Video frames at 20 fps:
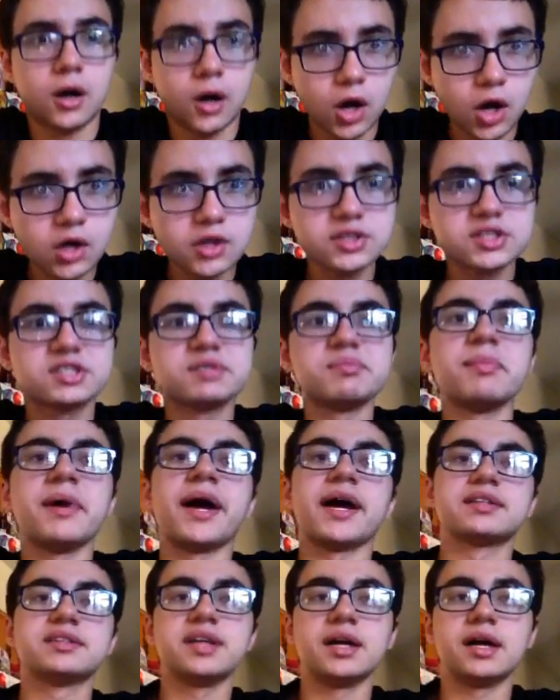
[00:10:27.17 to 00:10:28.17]
on
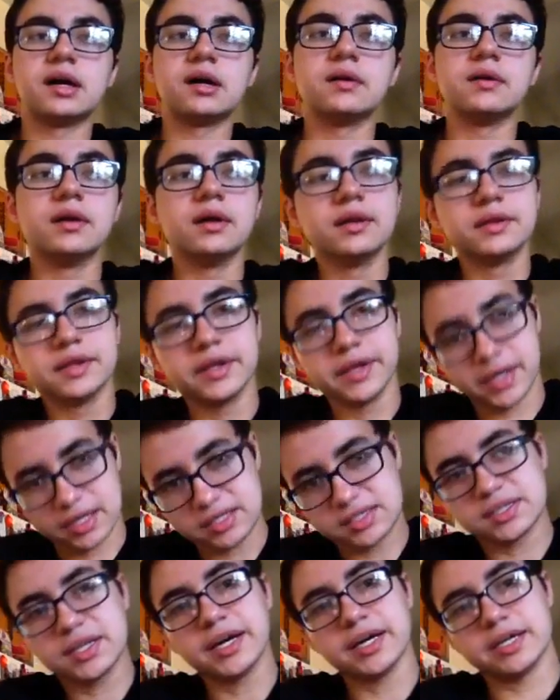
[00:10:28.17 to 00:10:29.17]
Smackdown the
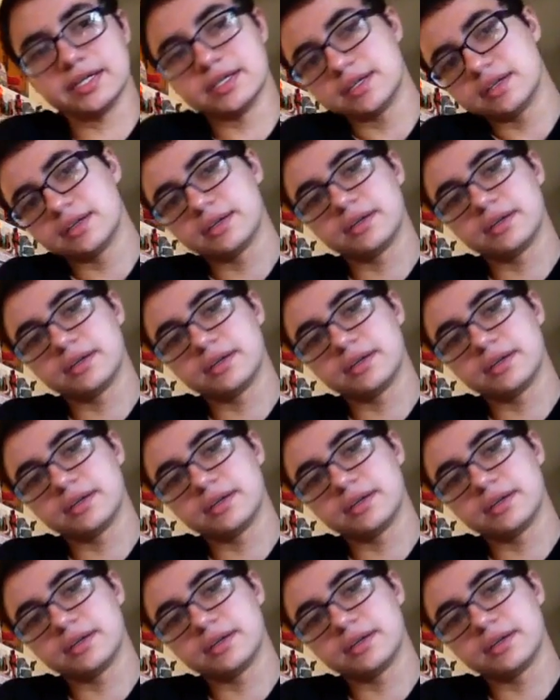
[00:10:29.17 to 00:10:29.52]
next night